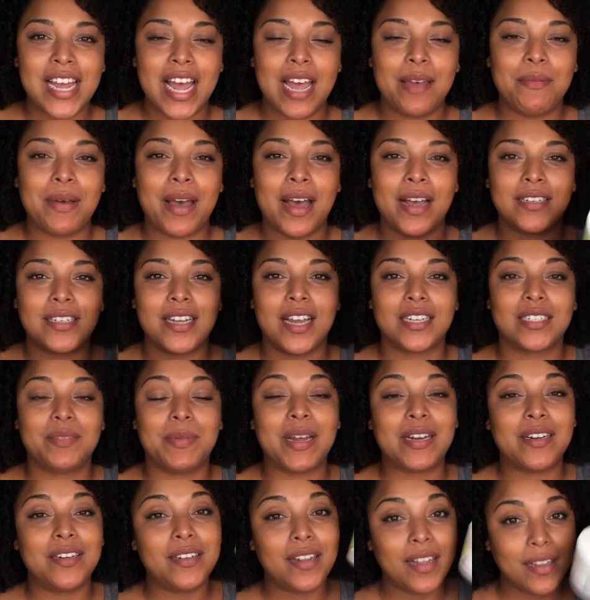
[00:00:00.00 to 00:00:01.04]
time I talked
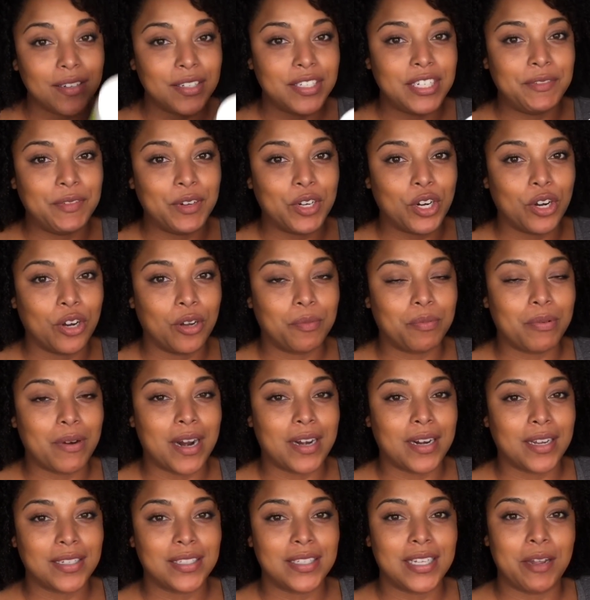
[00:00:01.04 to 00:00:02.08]
about another DevaCurl
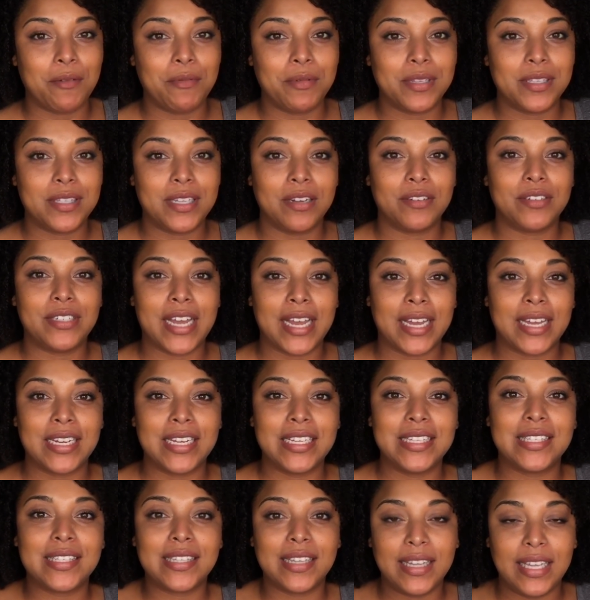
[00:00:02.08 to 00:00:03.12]
product. It was their
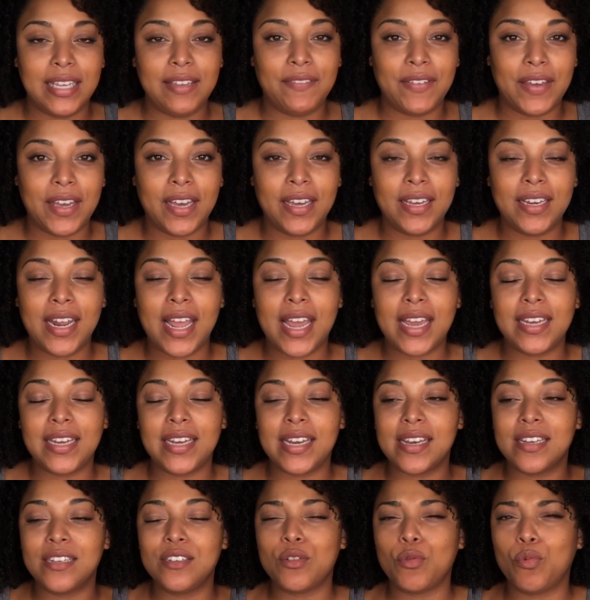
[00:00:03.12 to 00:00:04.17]
Decadence Leave-In
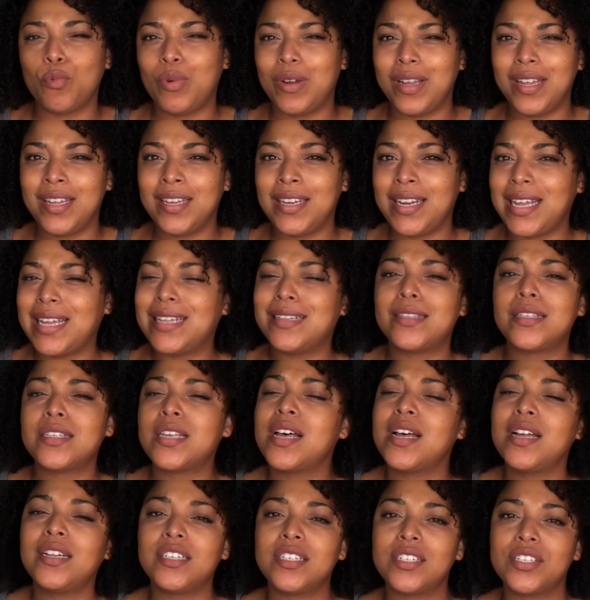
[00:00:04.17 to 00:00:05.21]
and when it
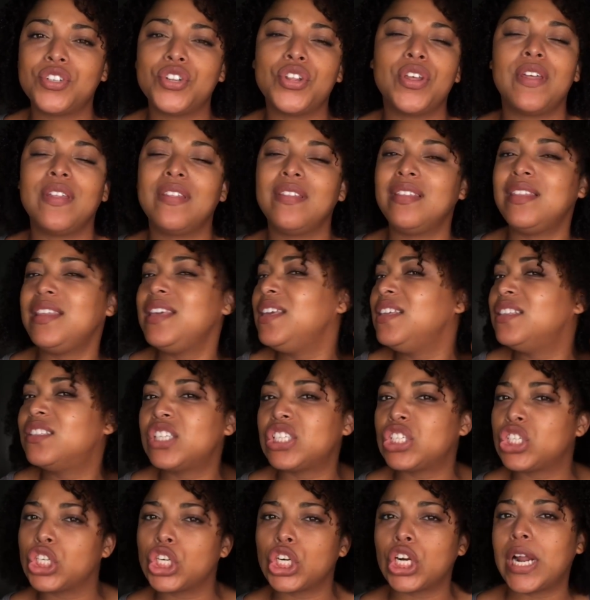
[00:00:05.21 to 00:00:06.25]
touched
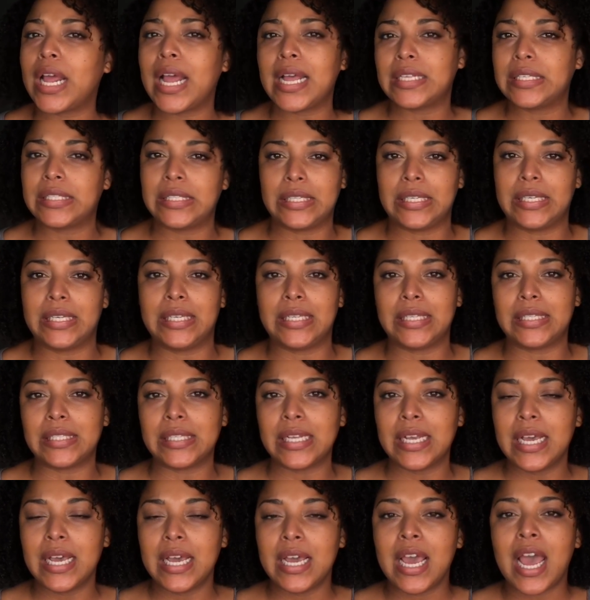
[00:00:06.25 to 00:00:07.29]
these tresses,
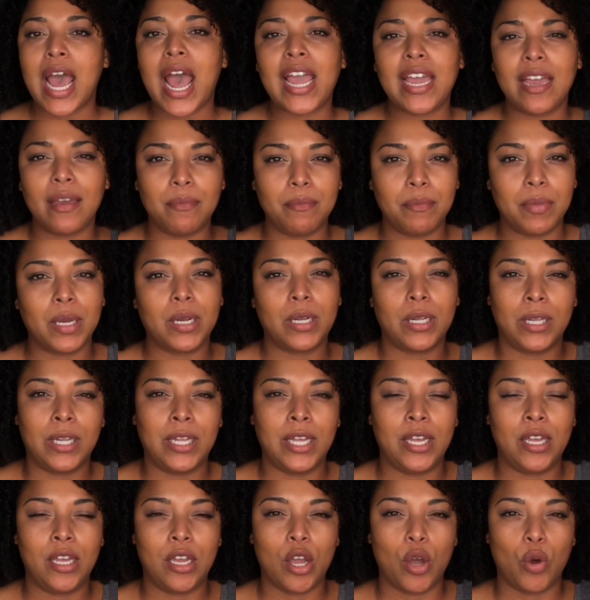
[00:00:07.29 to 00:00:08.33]
I
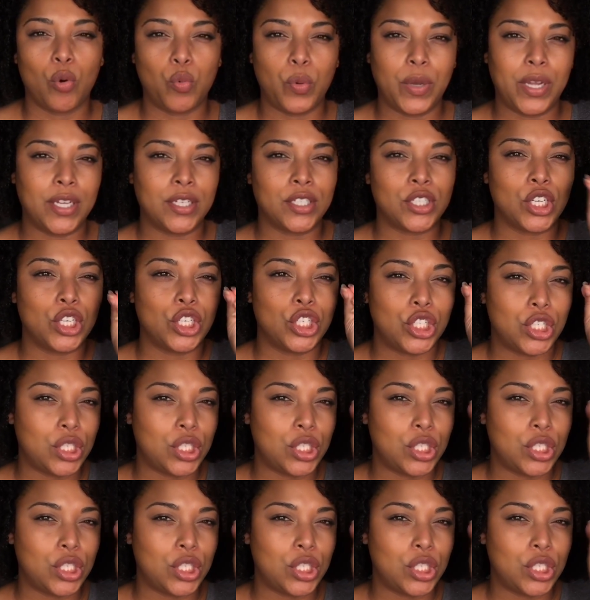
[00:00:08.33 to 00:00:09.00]
immediately went